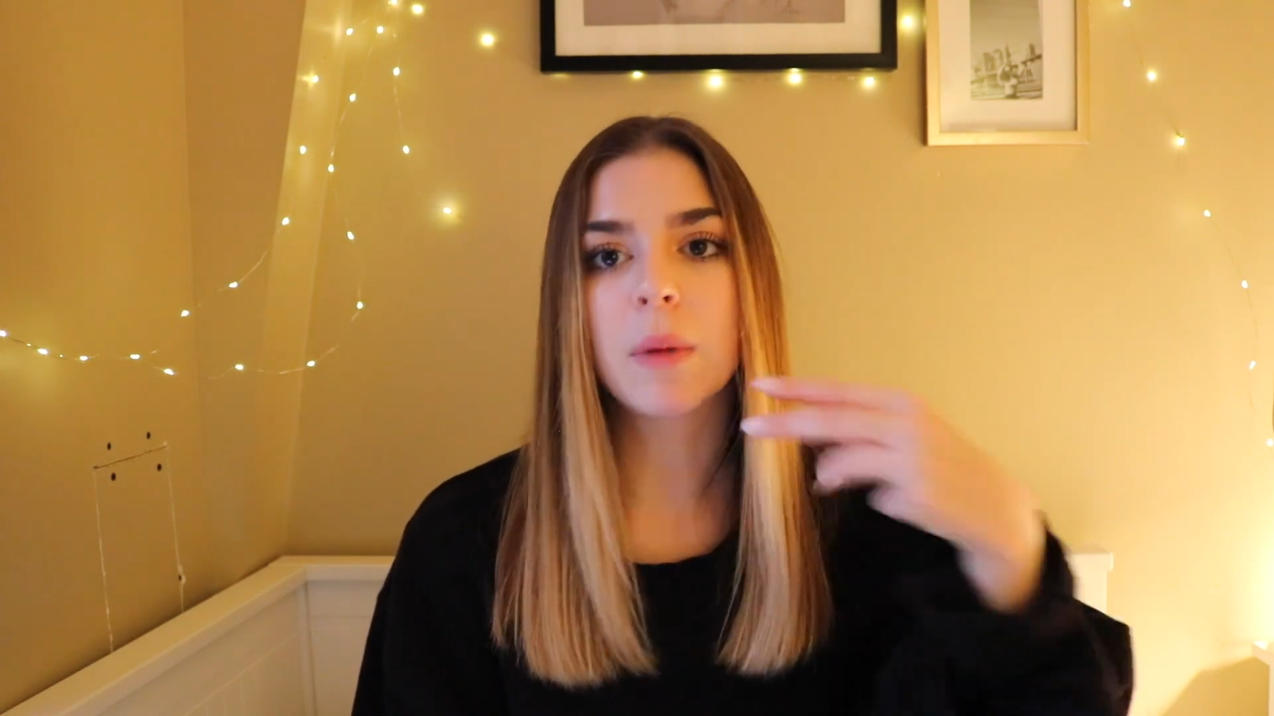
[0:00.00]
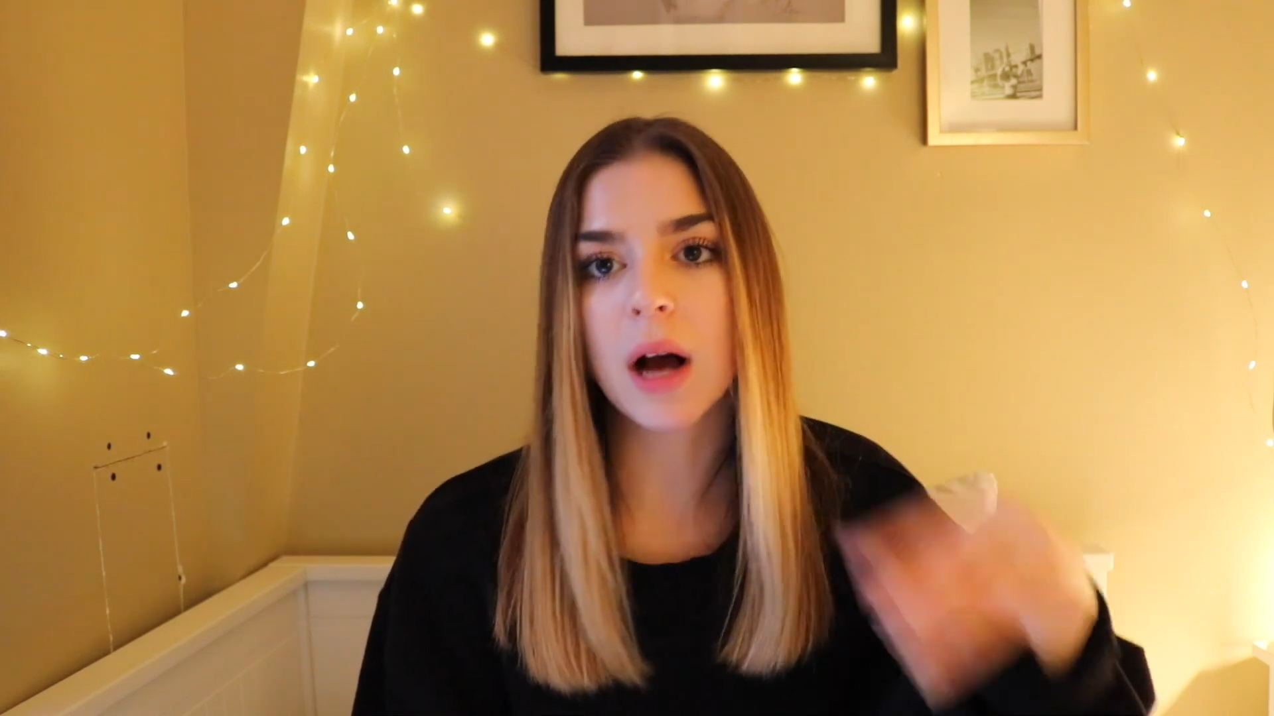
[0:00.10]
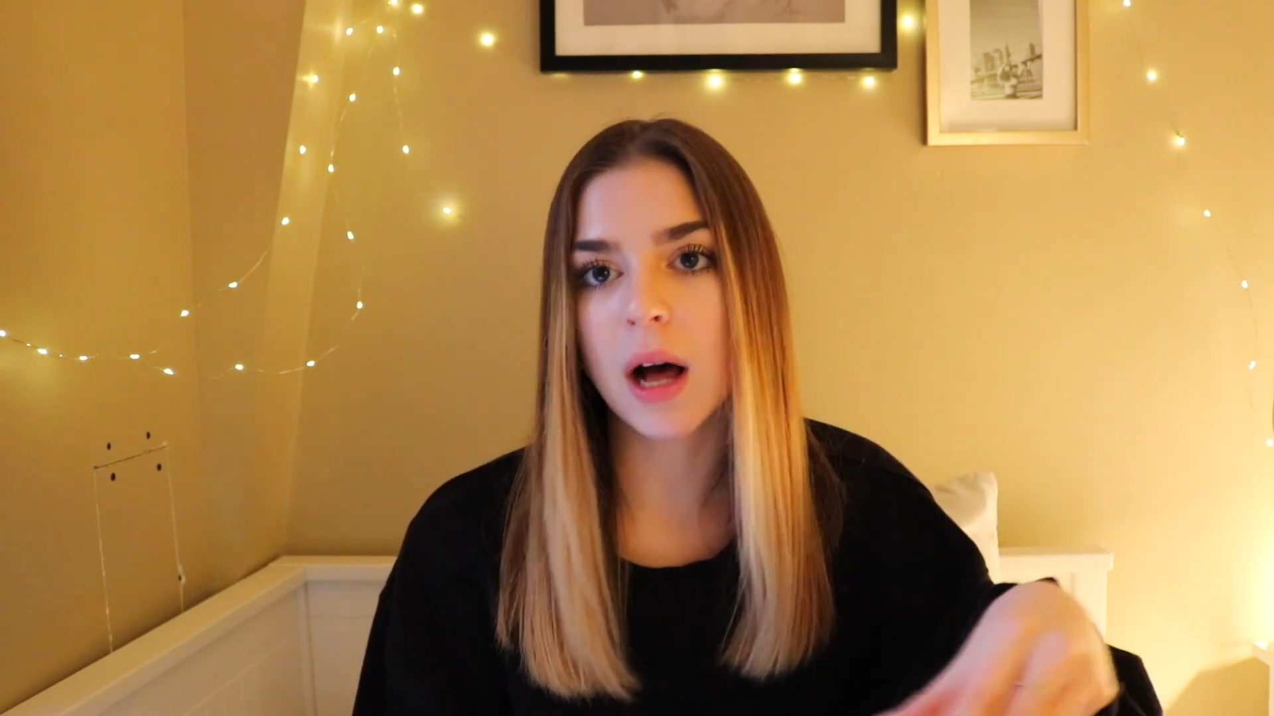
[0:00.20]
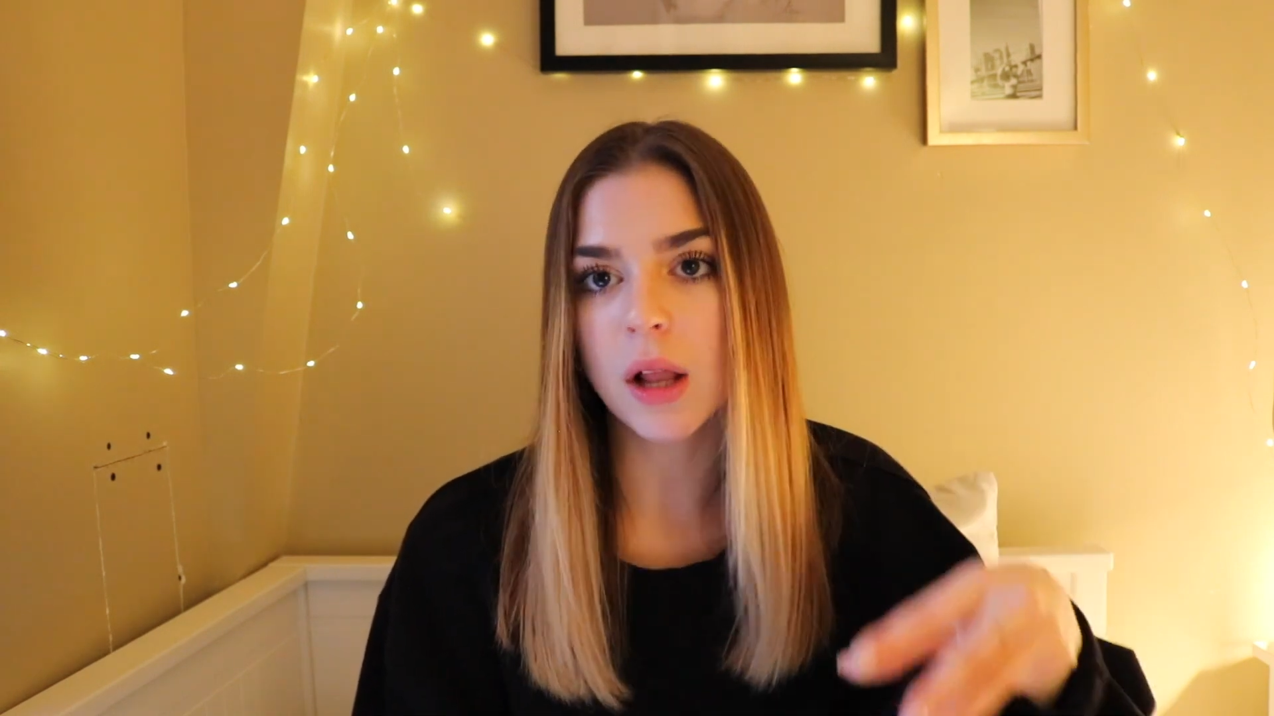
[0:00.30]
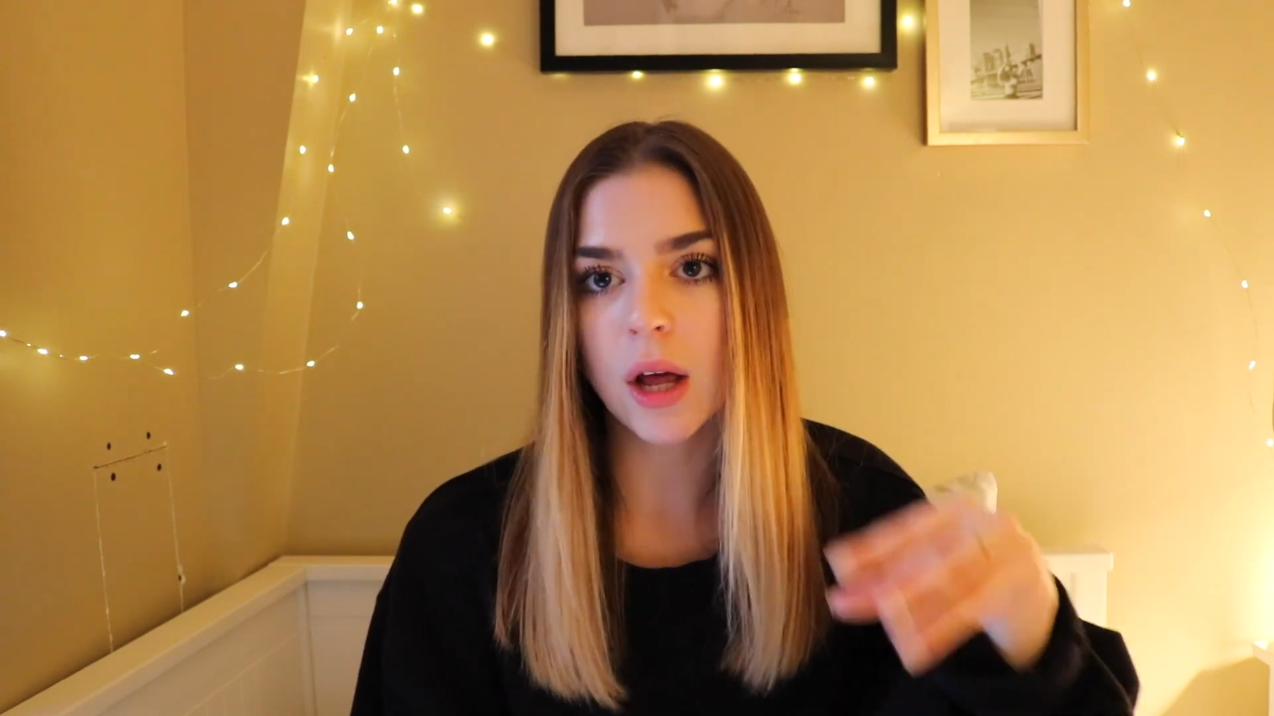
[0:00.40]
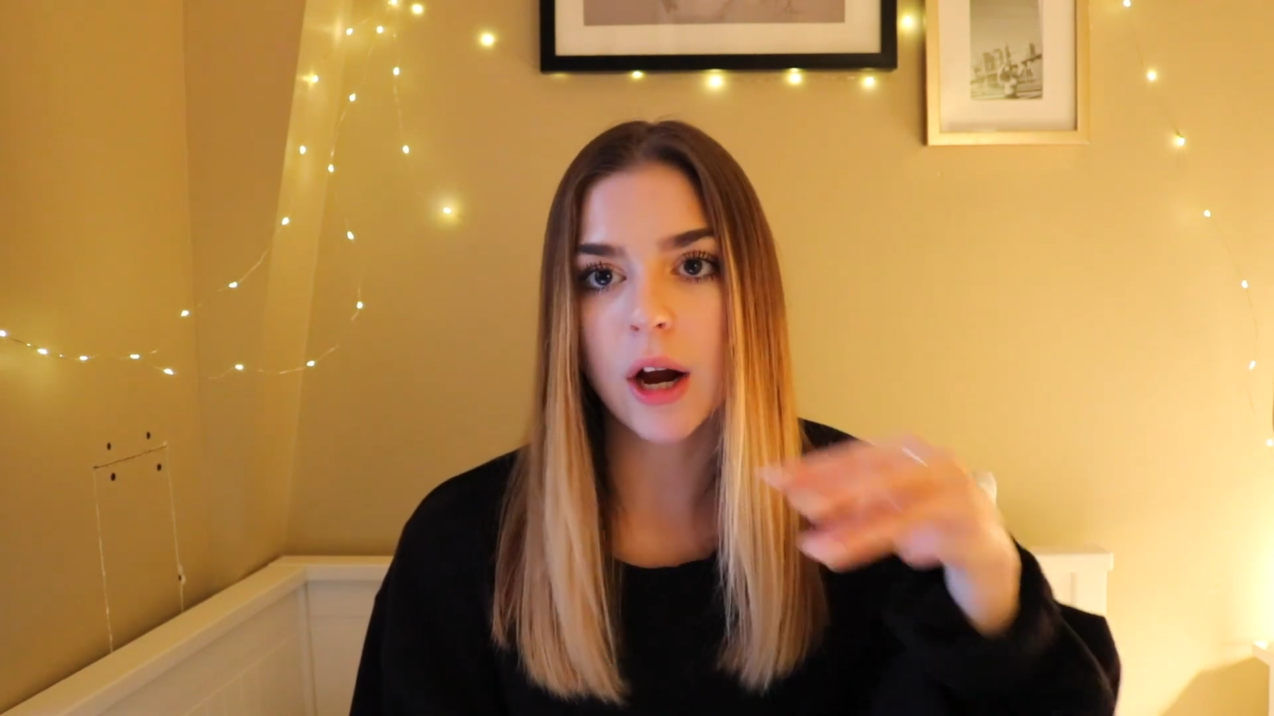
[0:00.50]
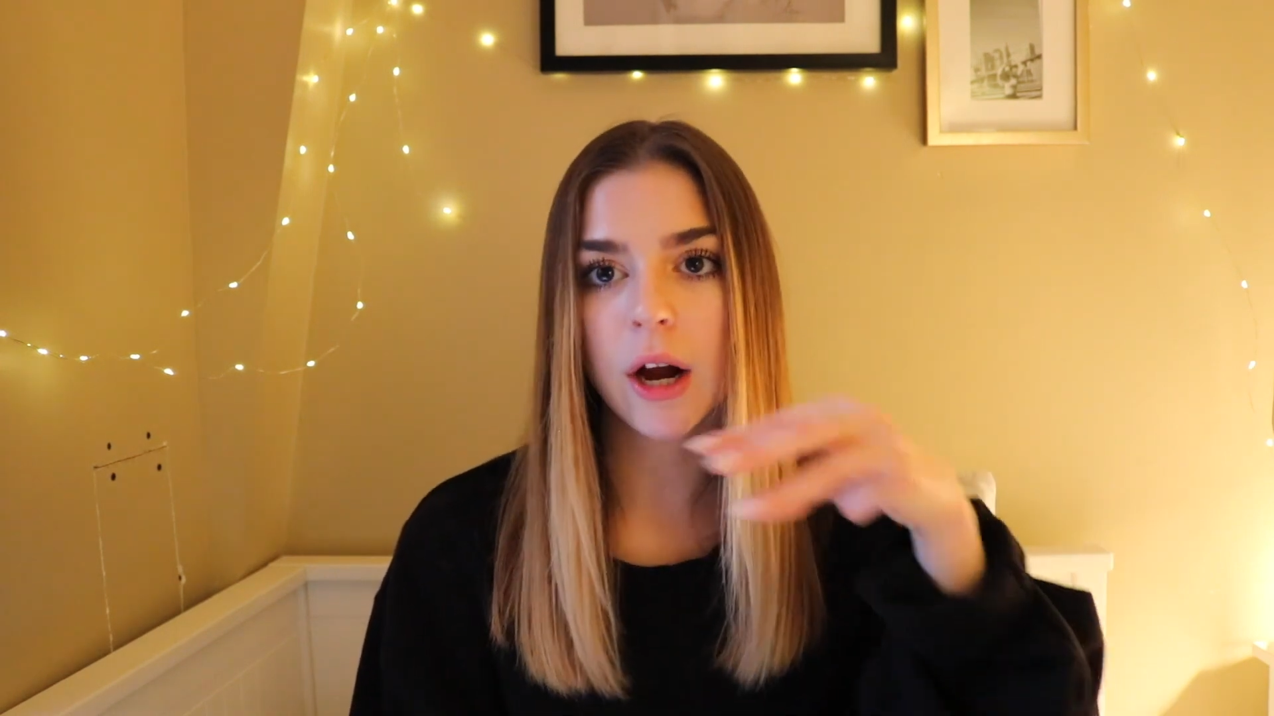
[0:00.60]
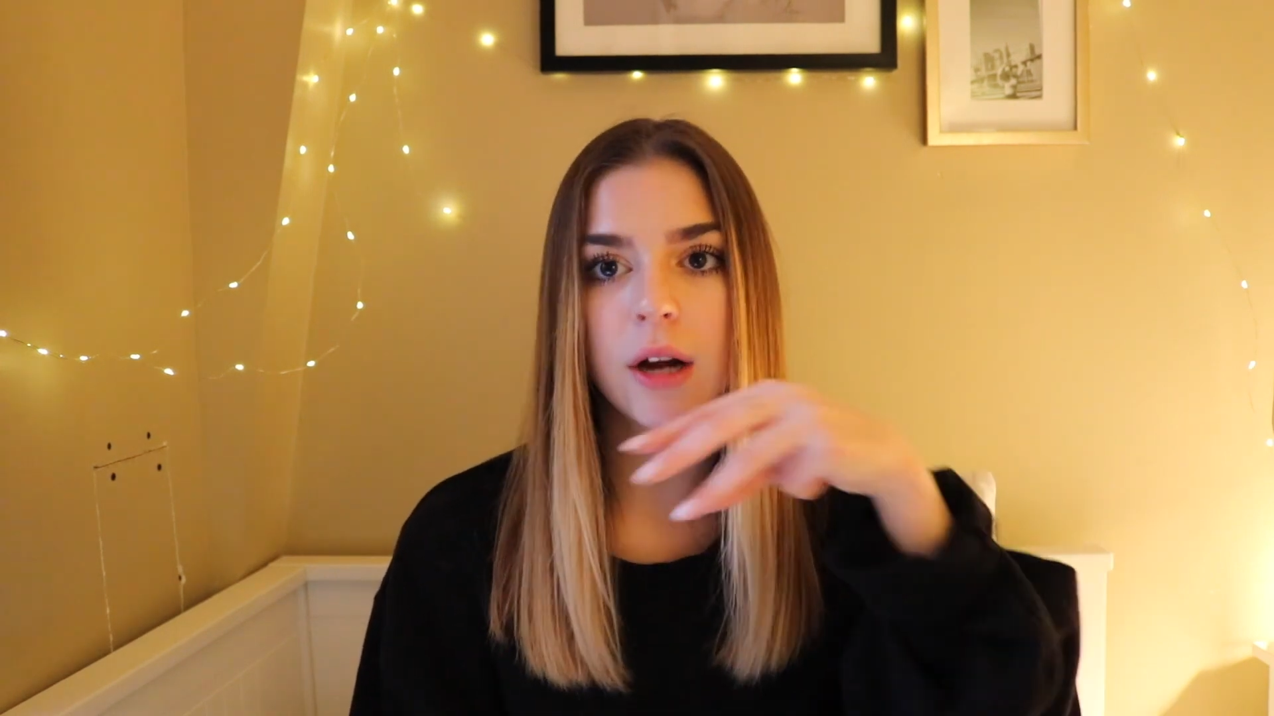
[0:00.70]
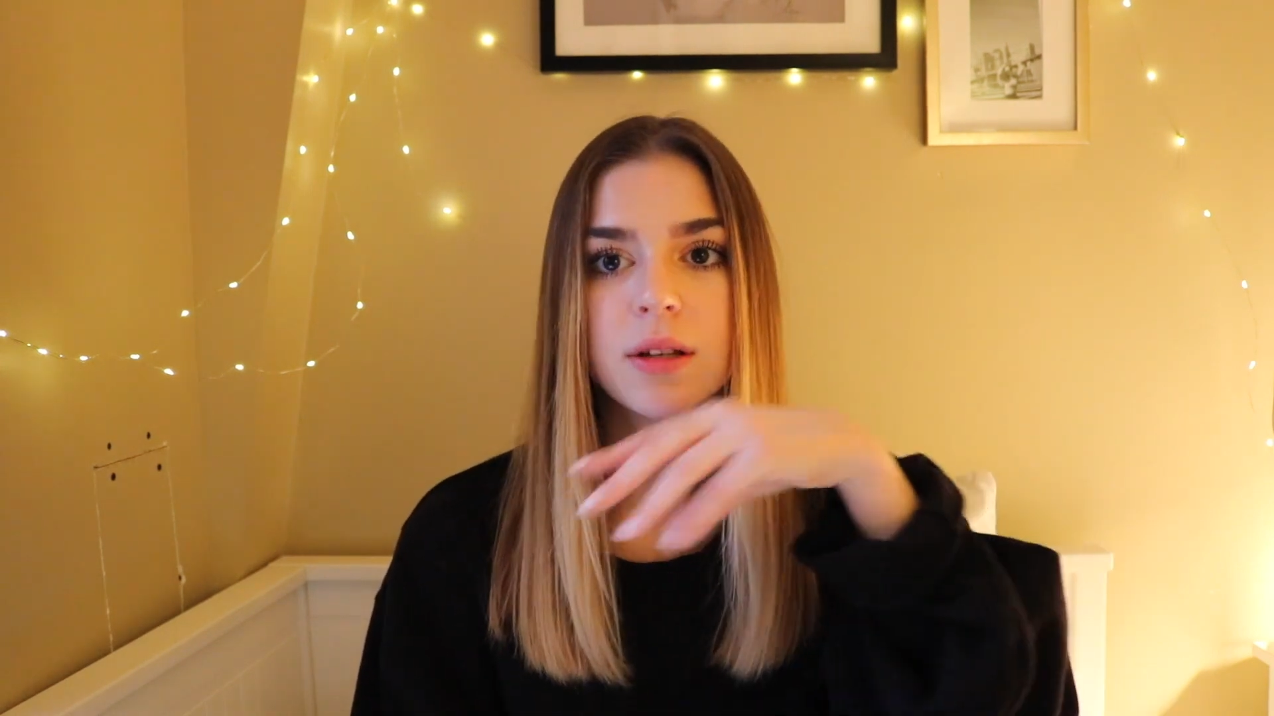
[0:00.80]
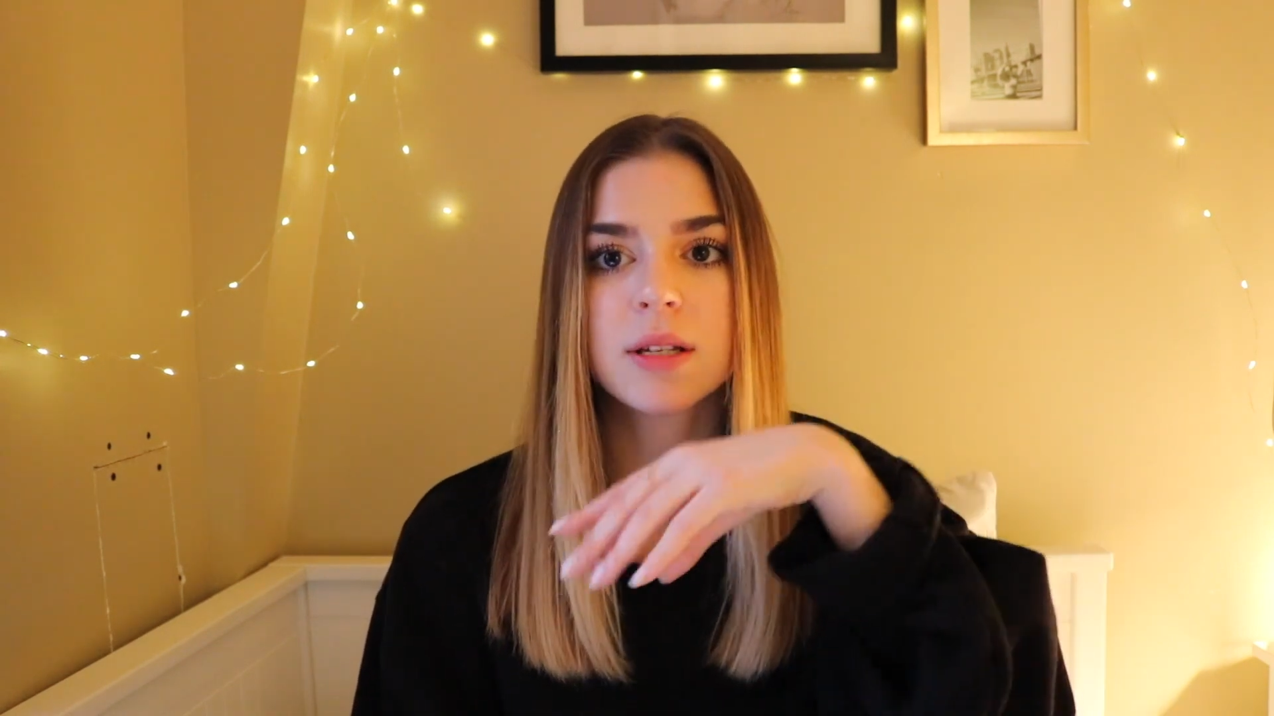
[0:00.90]

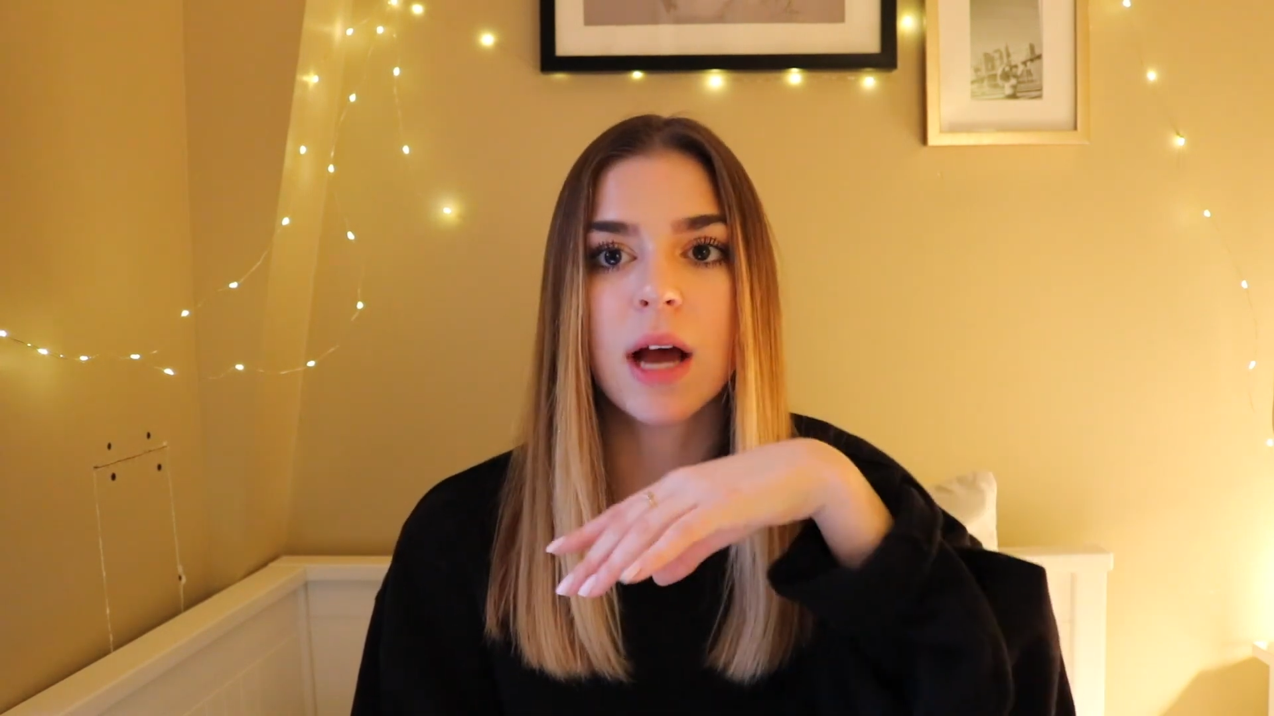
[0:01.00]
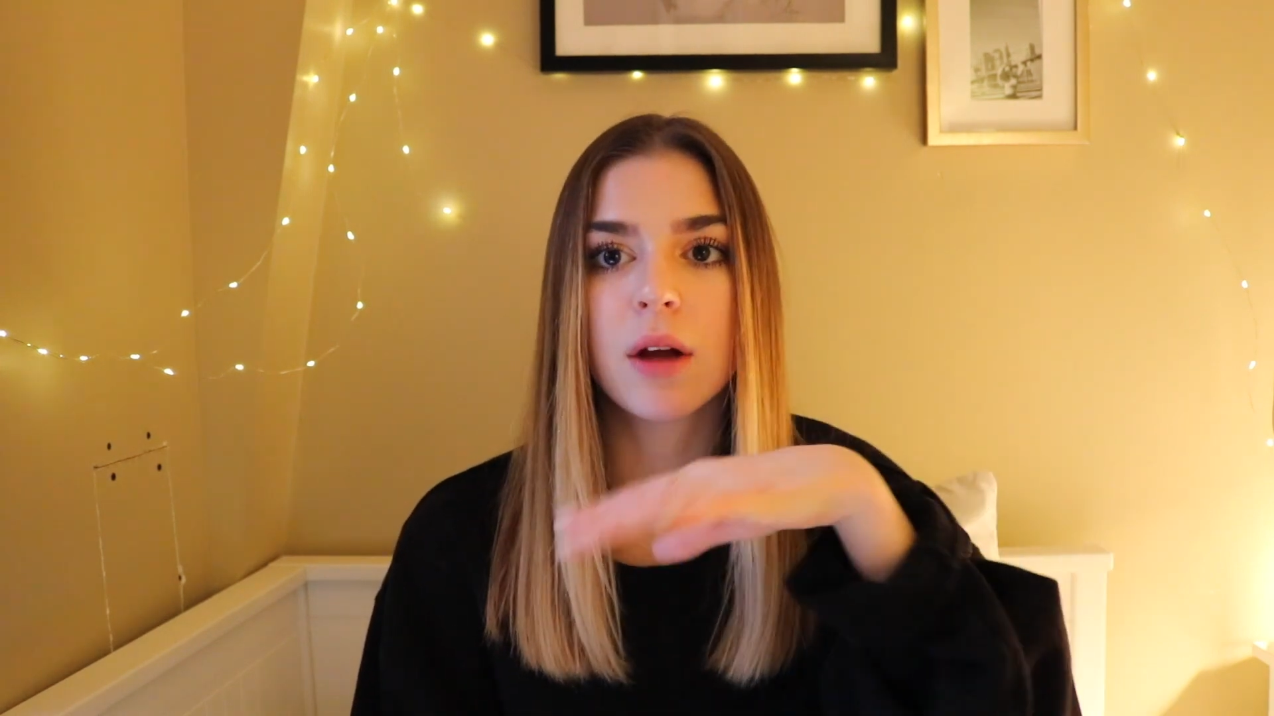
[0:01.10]
colors.